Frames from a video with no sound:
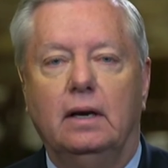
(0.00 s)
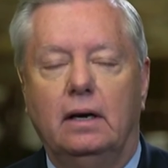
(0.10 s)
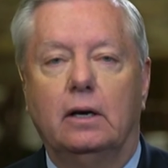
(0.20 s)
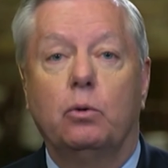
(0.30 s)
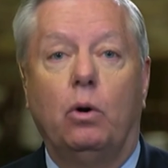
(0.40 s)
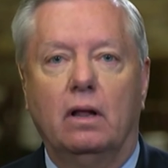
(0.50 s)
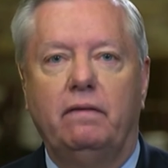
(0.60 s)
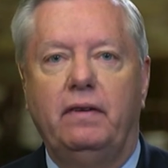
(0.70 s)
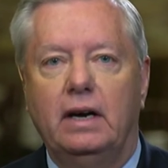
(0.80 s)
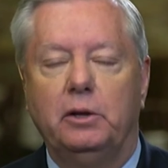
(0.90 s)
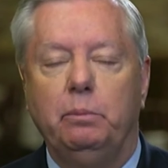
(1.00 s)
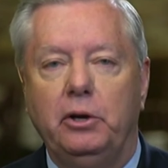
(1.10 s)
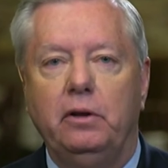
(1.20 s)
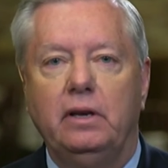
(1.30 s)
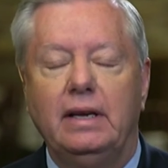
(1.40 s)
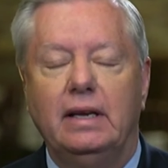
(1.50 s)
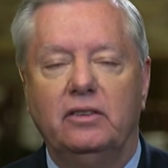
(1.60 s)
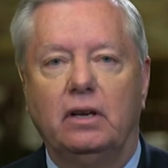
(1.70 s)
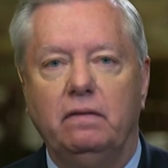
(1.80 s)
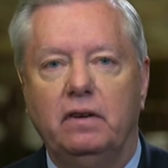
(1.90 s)
Qualified immunity
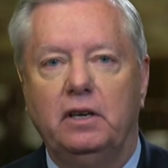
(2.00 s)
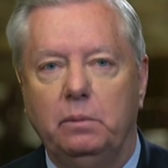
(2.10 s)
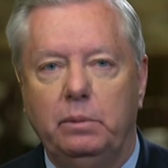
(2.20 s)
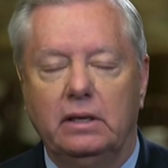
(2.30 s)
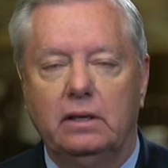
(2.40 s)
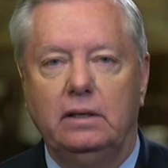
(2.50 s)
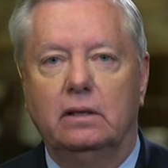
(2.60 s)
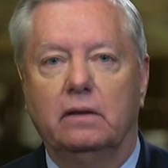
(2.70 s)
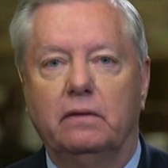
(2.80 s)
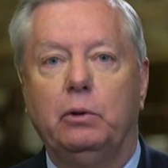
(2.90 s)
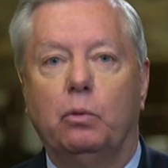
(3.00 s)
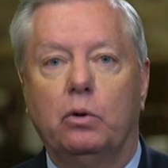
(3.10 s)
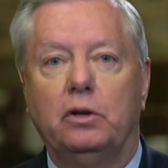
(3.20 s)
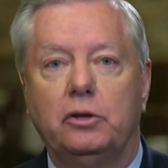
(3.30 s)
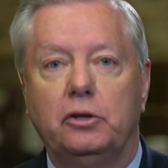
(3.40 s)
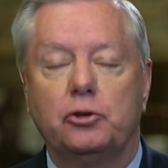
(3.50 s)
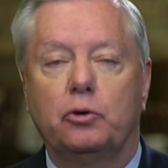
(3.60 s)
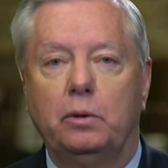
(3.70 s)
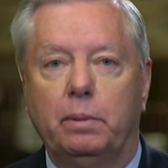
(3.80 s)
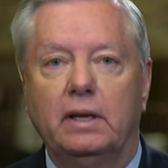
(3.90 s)
is a very big deal. If you want to
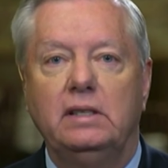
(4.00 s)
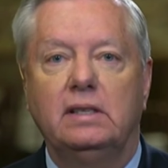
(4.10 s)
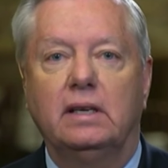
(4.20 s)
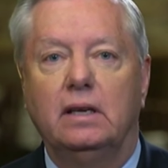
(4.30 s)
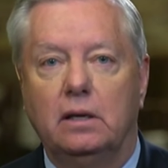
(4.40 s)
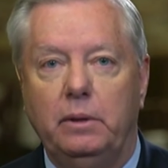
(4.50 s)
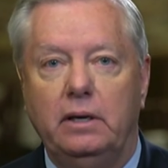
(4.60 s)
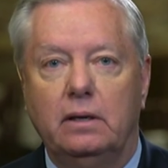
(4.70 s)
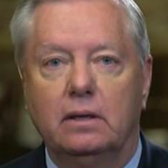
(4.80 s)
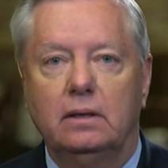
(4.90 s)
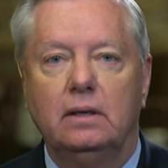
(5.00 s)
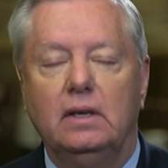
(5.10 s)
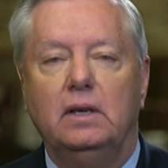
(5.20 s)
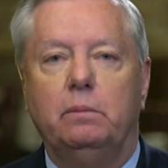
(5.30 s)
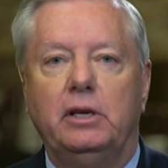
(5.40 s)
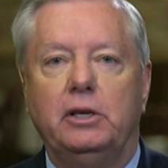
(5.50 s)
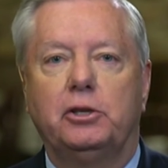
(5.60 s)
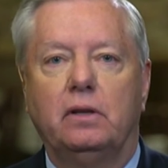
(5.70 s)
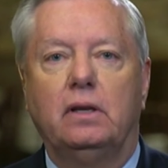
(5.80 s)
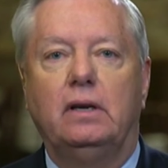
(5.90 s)
destroy policing in America, make
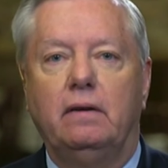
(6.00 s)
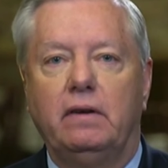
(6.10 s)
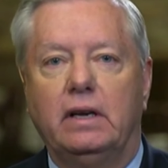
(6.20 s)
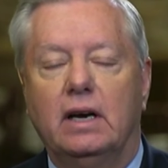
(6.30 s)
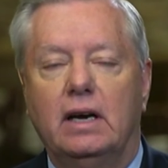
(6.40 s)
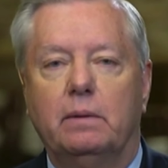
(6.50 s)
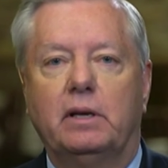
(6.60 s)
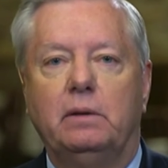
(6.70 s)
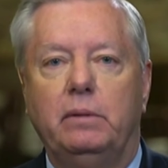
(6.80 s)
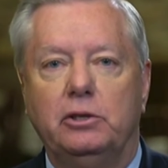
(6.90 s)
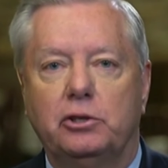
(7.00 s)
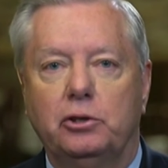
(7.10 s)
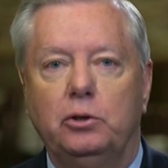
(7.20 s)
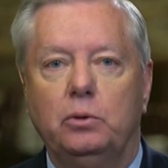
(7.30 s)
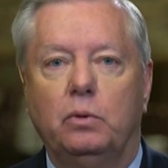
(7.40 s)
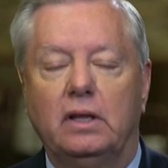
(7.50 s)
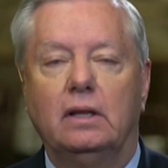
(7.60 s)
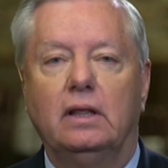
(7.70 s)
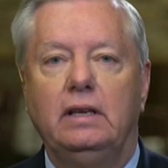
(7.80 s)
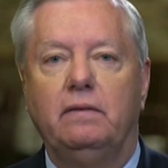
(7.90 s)
sure that every cop can be sued when
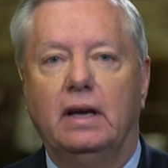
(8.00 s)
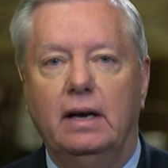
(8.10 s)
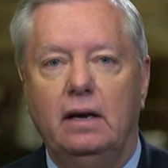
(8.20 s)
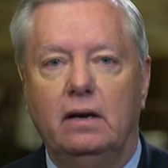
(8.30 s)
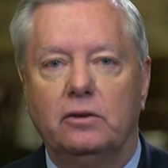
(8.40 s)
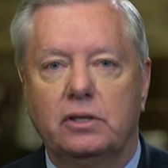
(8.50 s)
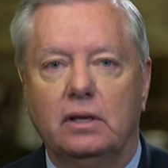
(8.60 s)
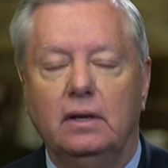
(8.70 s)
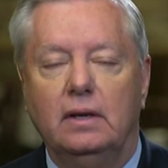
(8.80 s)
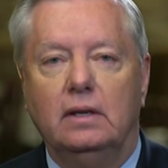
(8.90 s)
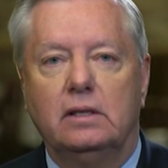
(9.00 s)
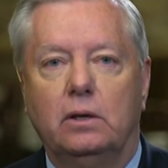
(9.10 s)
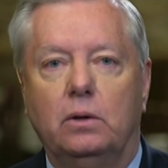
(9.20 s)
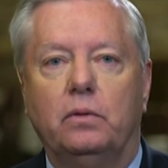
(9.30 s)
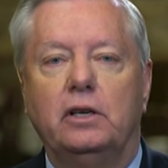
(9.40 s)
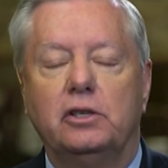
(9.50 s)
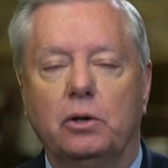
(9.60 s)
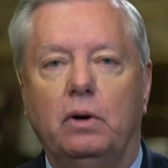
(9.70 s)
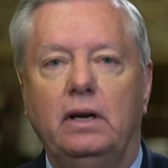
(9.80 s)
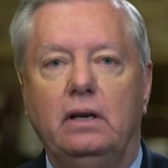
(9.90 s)
they leave the house. So there's
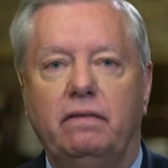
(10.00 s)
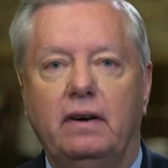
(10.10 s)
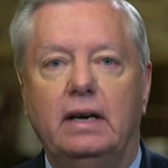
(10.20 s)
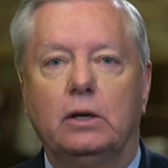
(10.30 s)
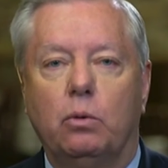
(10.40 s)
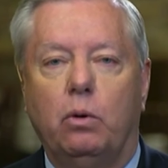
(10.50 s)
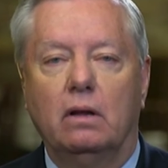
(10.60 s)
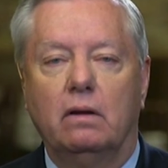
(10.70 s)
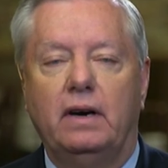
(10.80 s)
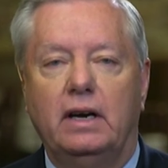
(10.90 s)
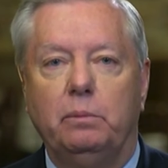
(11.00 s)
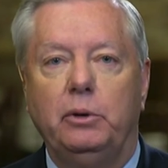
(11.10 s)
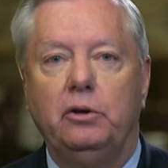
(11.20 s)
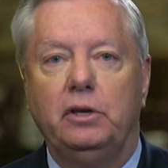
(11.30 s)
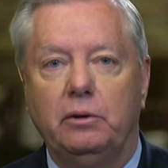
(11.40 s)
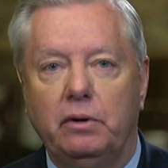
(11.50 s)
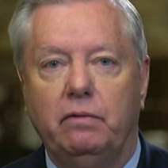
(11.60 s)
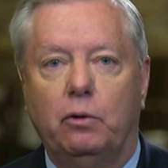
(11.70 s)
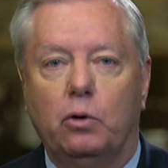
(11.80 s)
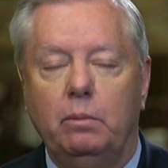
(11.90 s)
a way to find qualified immunity
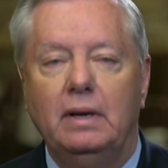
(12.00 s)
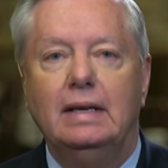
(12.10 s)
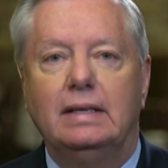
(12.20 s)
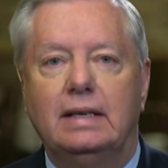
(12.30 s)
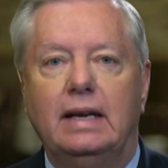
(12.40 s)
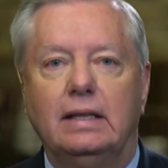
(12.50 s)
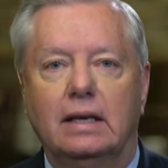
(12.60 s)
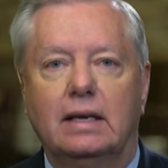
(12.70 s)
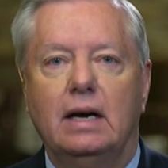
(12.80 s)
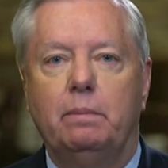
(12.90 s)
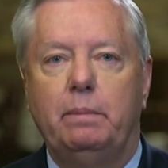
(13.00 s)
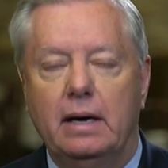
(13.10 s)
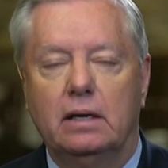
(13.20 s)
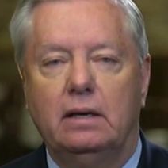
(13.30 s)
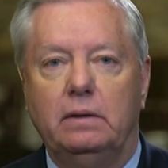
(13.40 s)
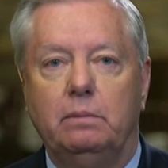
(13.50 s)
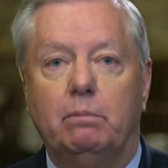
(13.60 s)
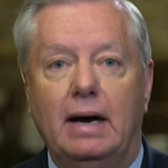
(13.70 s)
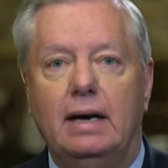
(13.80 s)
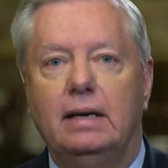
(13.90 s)
reform. Take the cop out of it.
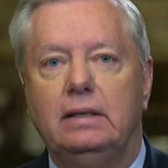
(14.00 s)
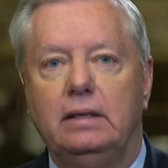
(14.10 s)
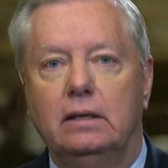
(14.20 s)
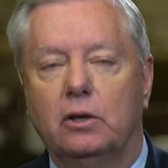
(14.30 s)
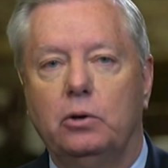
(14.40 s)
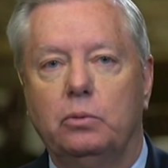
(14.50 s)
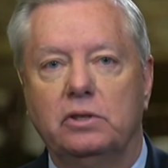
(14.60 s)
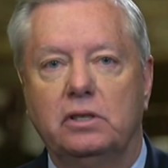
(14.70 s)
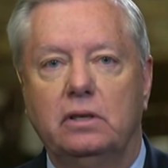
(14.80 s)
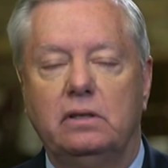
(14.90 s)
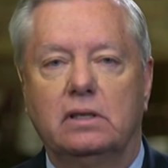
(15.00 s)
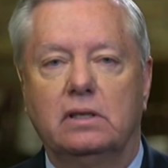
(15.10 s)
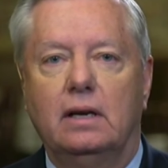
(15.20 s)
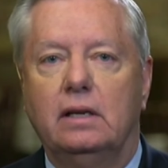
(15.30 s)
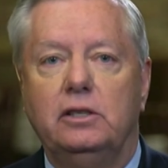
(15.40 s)
My idea, along with Senator Scott,